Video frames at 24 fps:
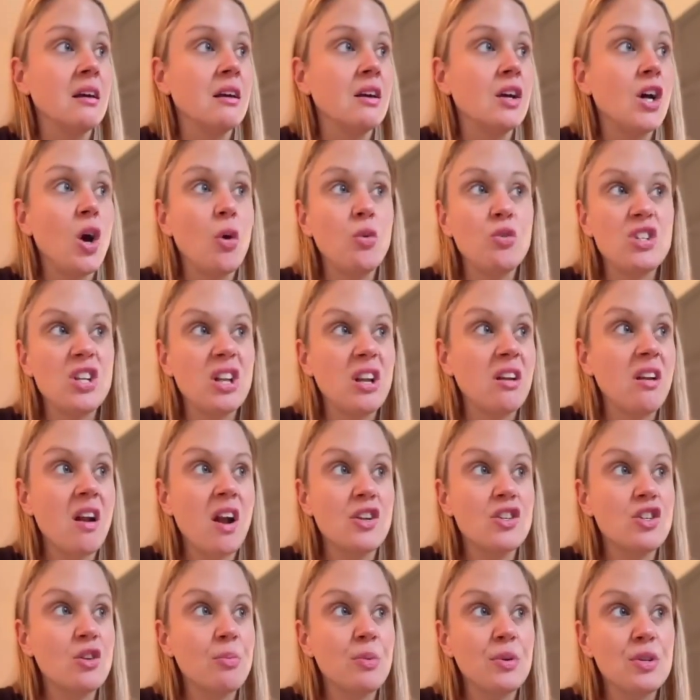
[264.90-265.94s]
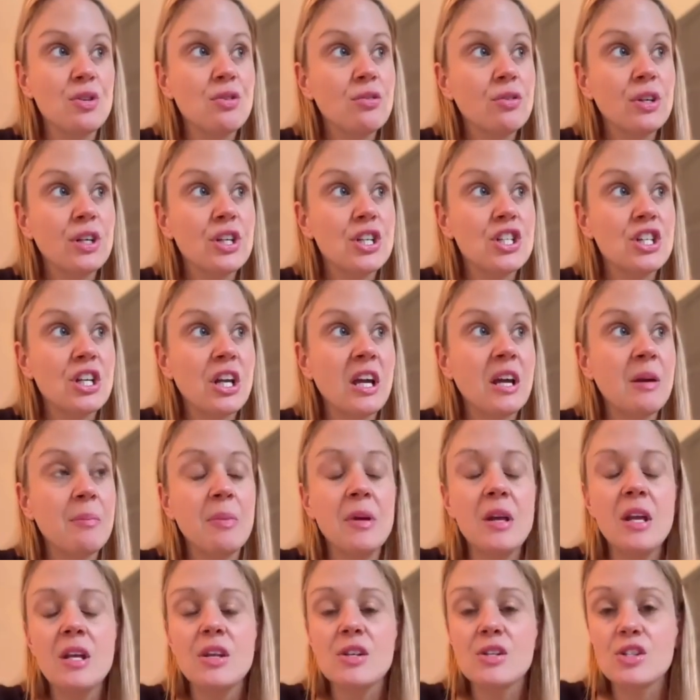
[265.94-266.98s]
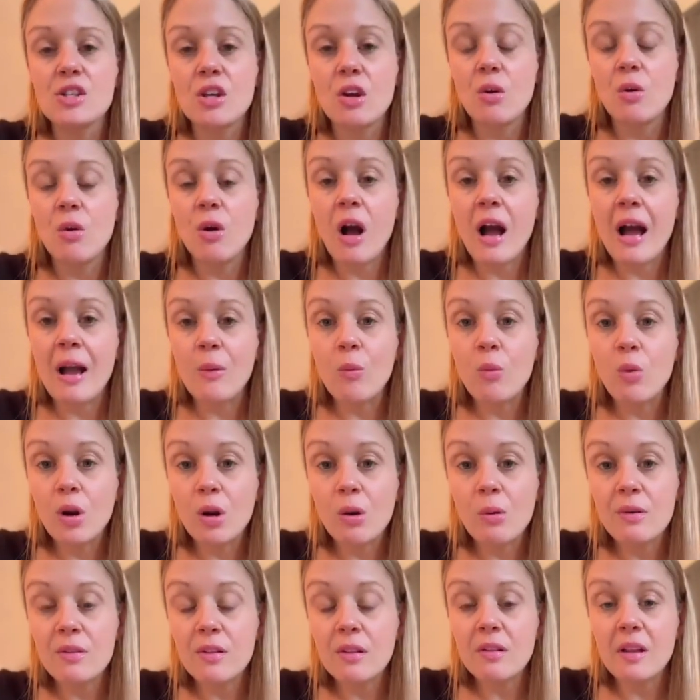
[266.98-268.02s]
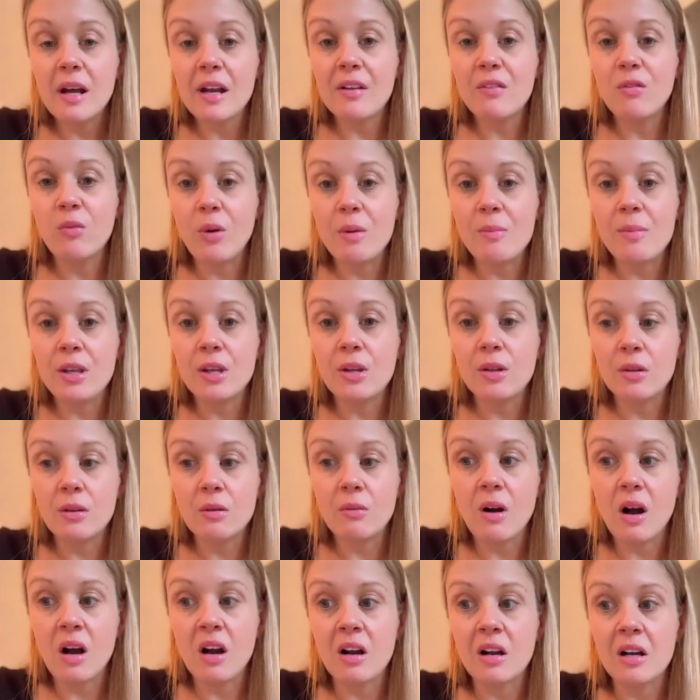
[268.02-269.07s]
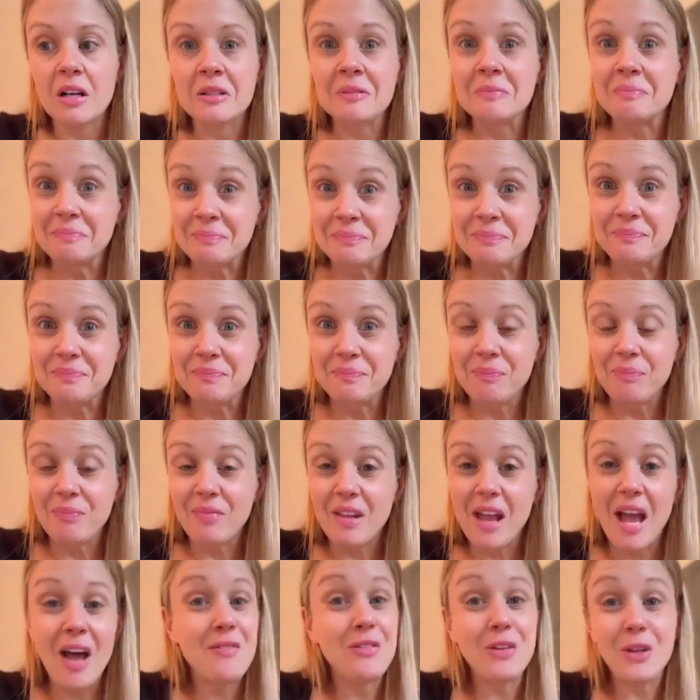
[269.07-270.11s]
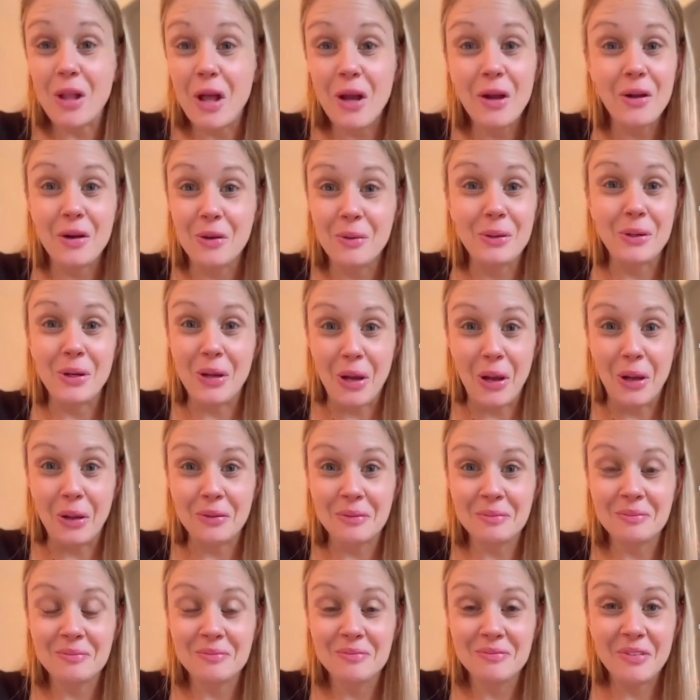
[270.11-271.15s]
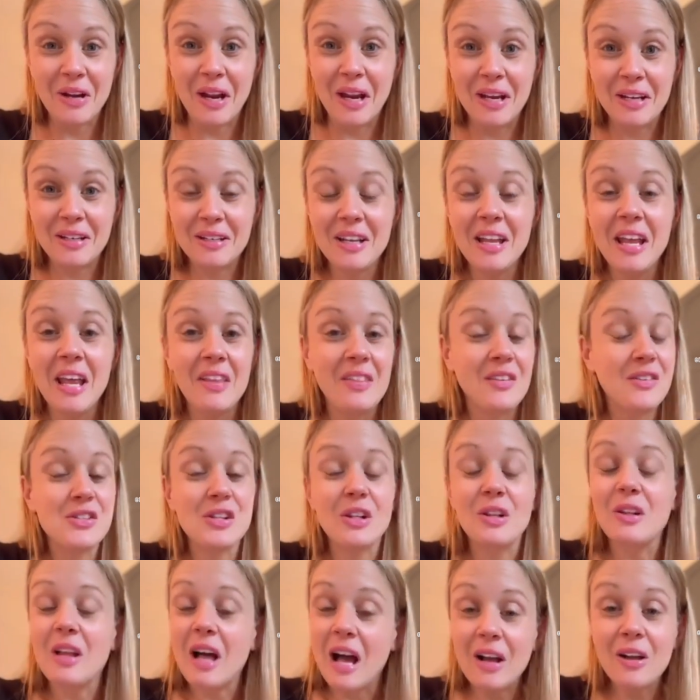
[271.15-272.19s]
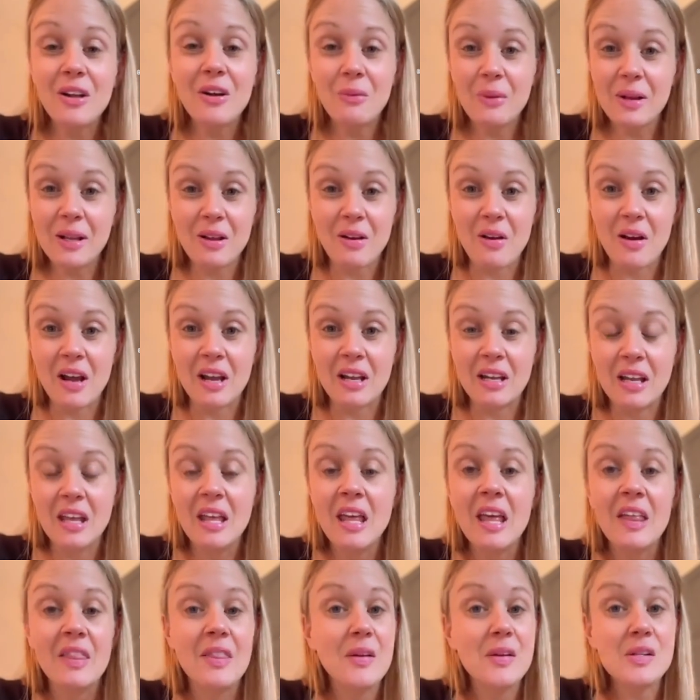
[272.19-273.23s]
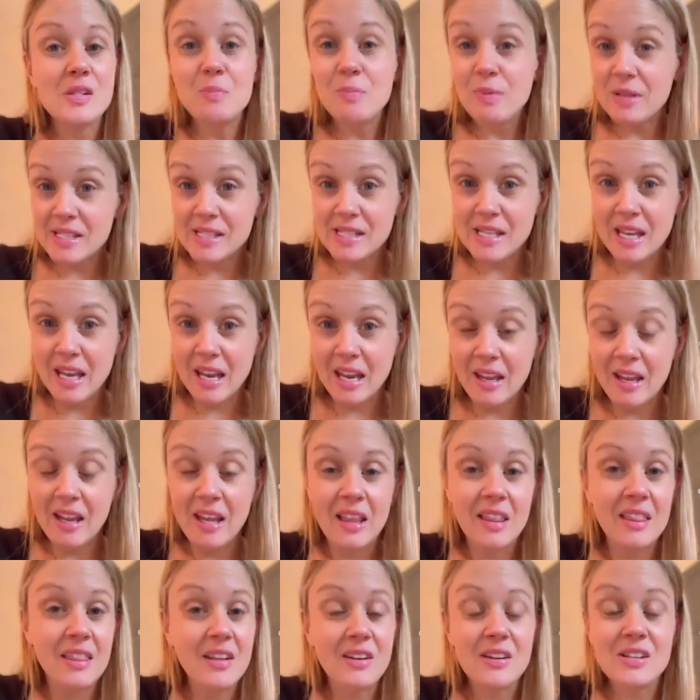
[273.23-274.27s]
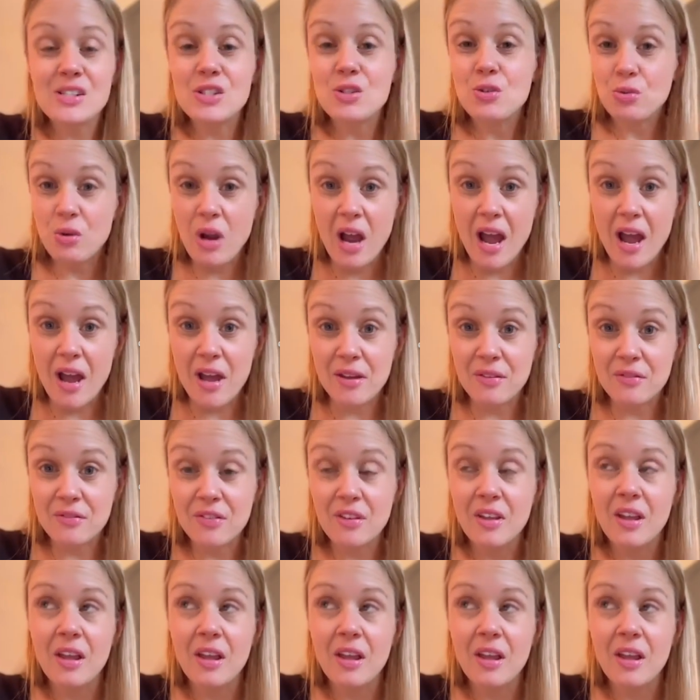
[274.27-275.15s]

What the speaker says: coaching and entrepreneurship. So I work with a lot of women who have a lot going on, right? There's a lot going on. There's busy, there's drive,